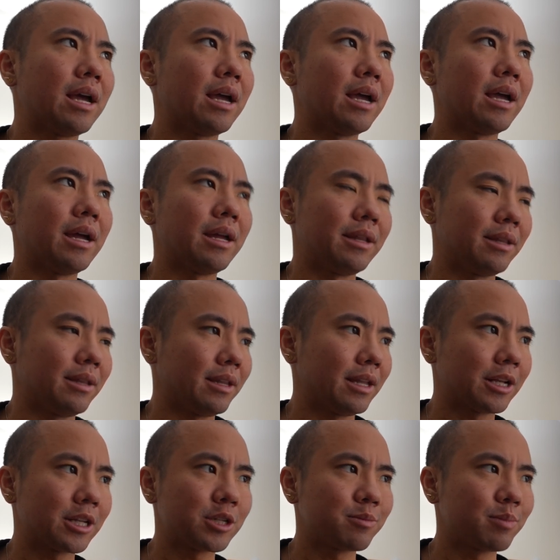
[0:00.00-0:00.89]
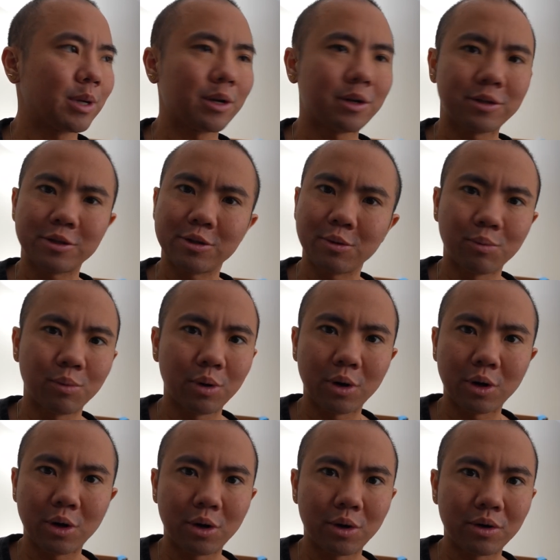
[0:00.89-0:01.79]
and experience the
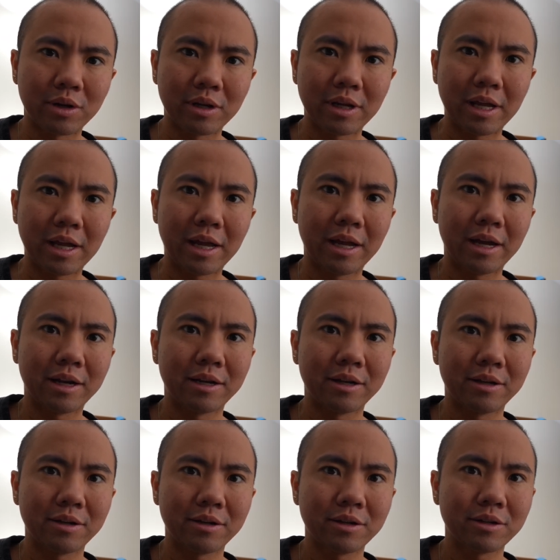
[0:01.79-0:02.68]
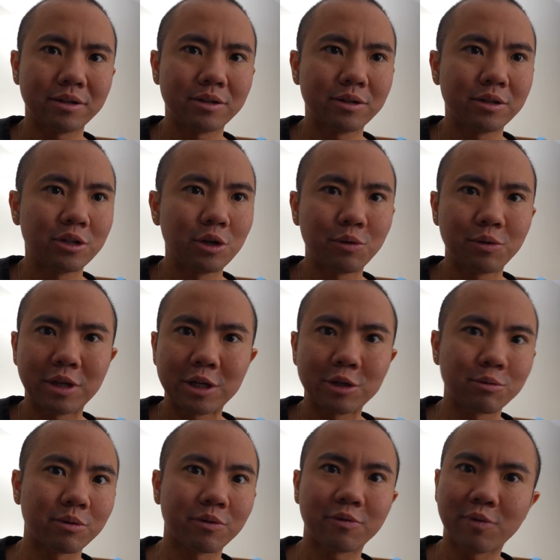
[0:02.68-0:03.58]
world and do
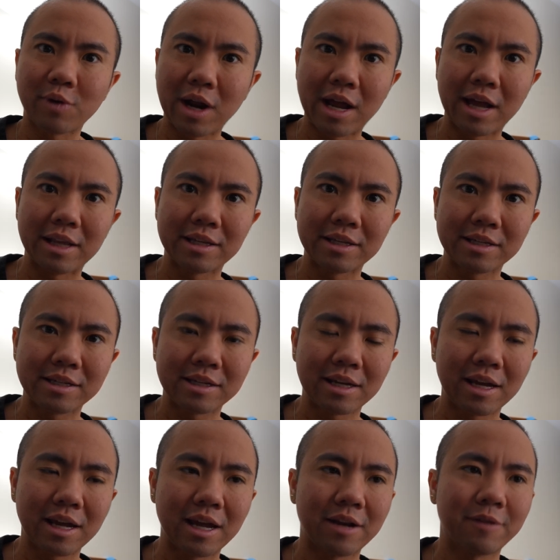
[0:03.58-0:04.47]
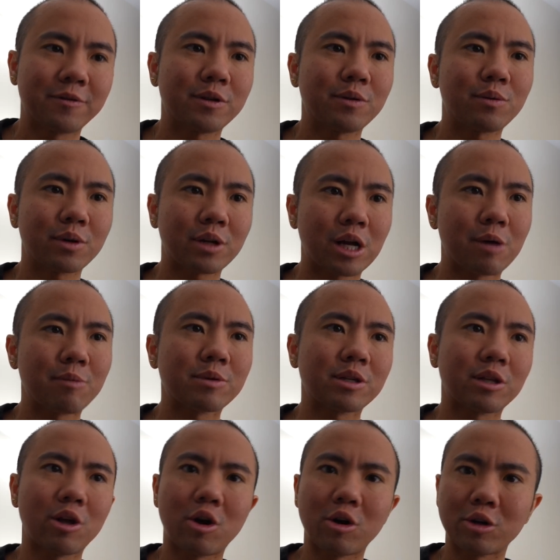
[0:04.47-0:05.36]
things with friends. And if someone comes
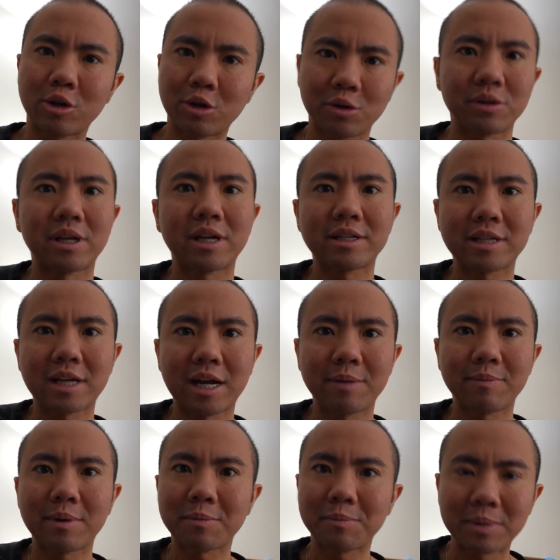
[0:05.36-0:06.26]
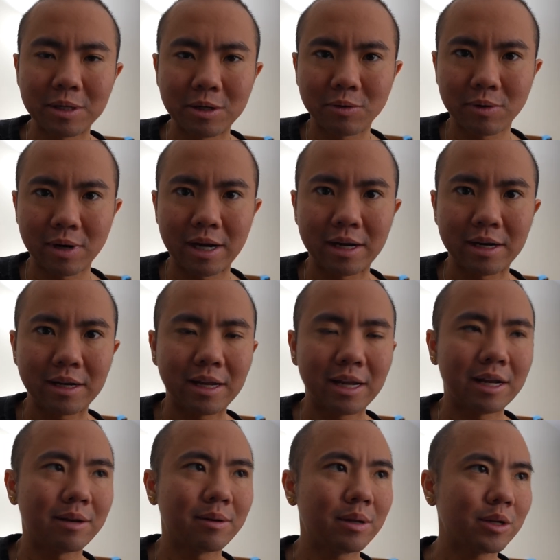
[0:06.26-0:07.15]
along during that time, that would be great.
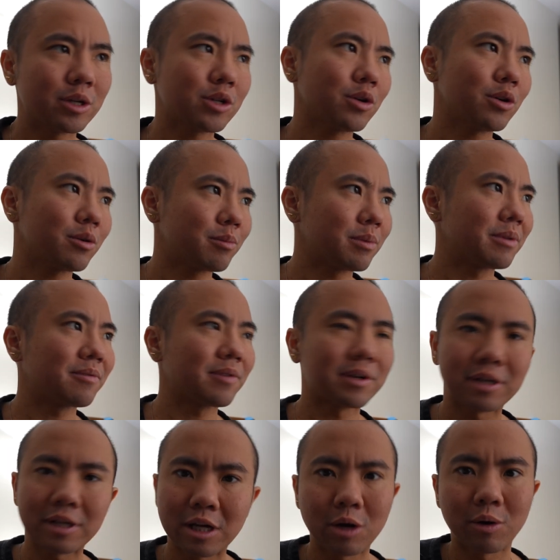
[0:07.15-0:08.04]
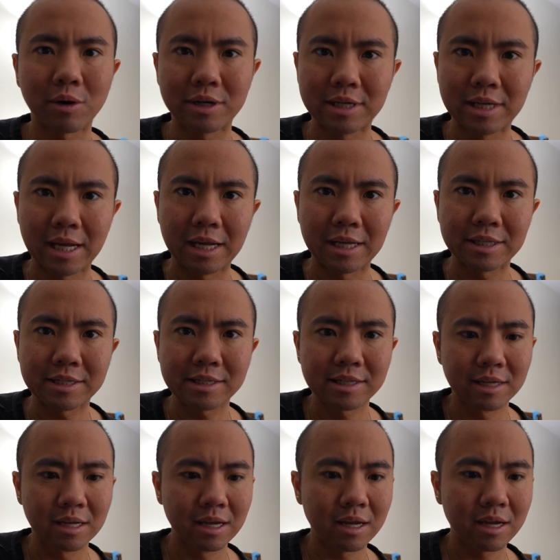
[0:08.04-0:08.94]
And it'd be fun to go on dates.
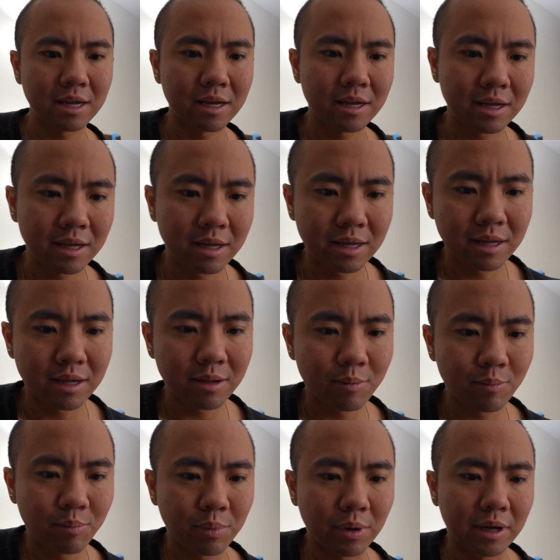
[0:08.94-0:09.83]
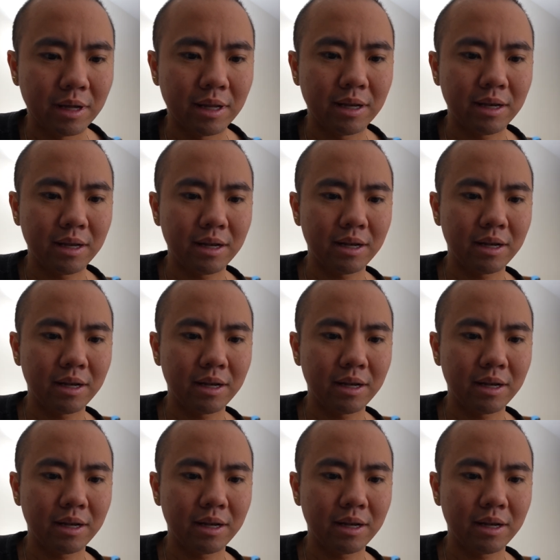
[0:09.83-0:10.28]
But,